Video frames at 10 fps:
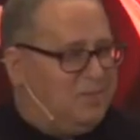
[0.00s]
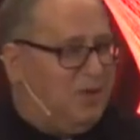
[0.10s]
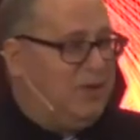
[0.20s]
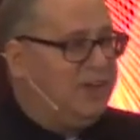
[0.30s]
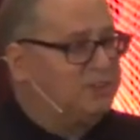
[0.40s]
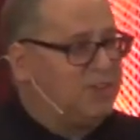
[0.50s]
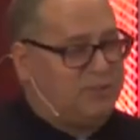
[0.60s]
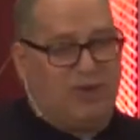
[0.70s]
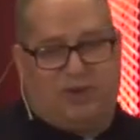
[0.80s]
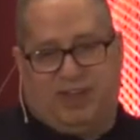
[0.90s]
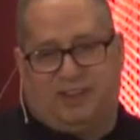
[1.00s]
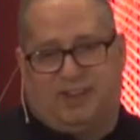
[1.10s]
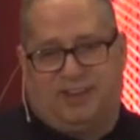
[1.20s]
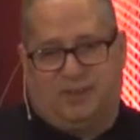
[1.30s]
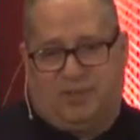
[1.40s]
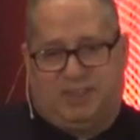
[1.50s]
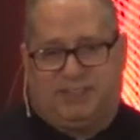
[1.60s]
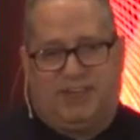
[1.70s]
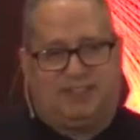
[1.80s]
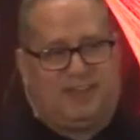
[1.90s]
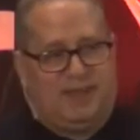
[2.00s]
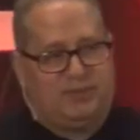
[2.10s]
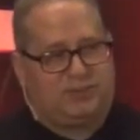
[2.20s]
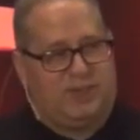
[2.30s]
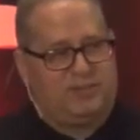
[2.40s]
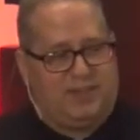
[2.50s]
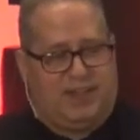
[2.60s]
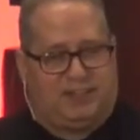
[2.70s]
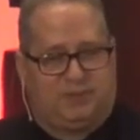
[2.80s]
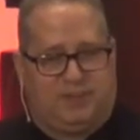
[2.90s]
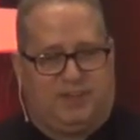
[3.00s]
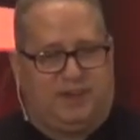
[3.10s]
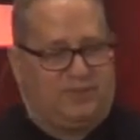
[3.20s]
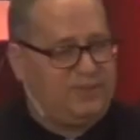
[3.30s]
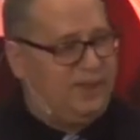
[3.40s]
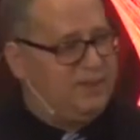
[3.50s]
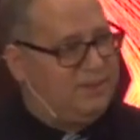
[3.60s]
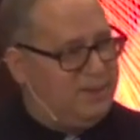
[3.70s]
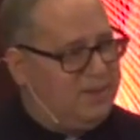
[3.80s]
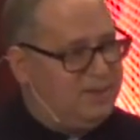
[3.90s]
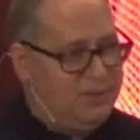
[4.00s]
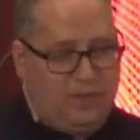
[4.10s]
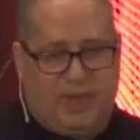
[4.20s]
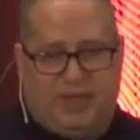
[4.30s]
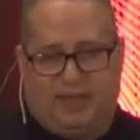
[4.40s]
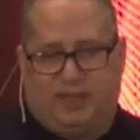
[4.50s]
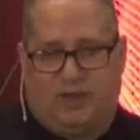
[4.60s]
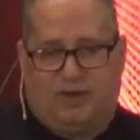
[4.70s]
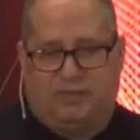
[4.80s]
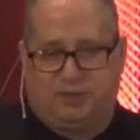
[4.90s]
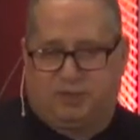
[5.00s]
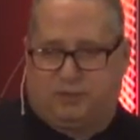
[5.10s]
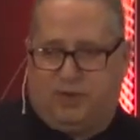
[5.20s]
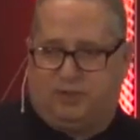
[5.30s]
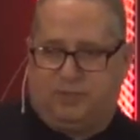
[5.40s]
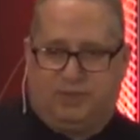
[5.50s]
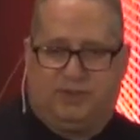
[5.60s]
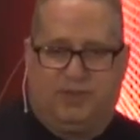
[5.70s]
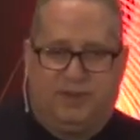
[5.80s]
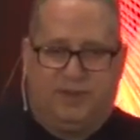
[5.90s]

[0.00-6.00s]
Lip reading: But we usually throw Gil under the bus. Anytime there's something that has to be done up front, we make Gil our official spokesman.